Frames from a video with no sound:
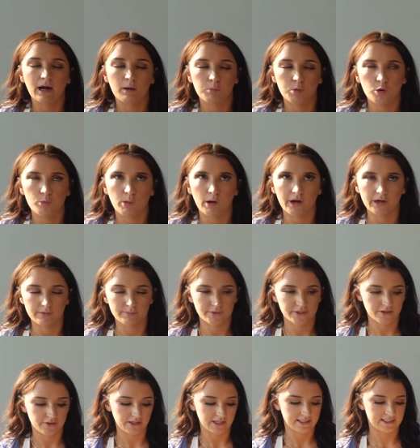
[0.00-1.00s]
got poop on them,
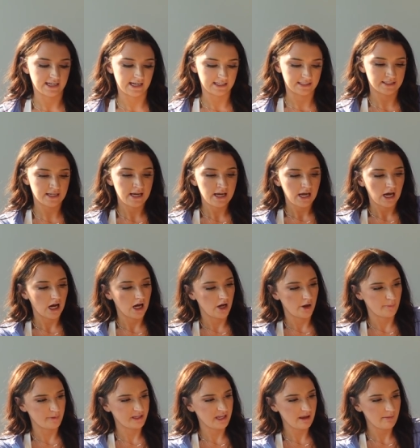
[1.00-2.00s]
so that's nice.
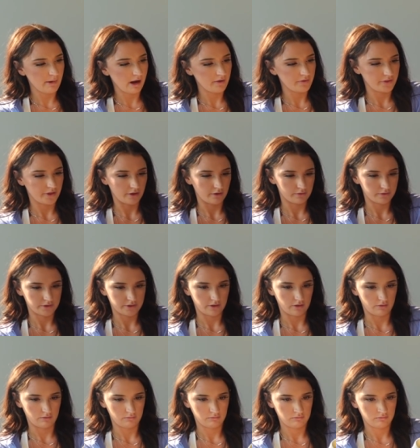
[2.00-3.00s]
It came out though,
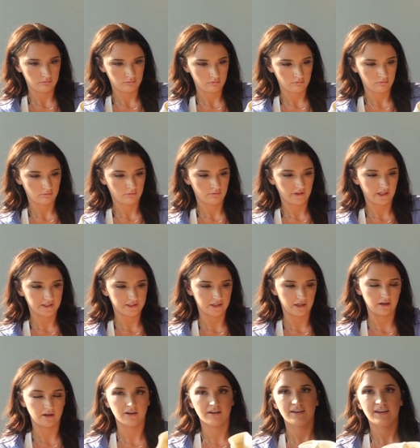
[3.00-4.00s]
so that's
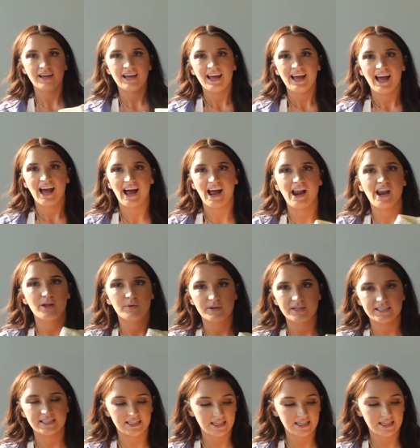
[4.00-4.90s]
good. Anyways,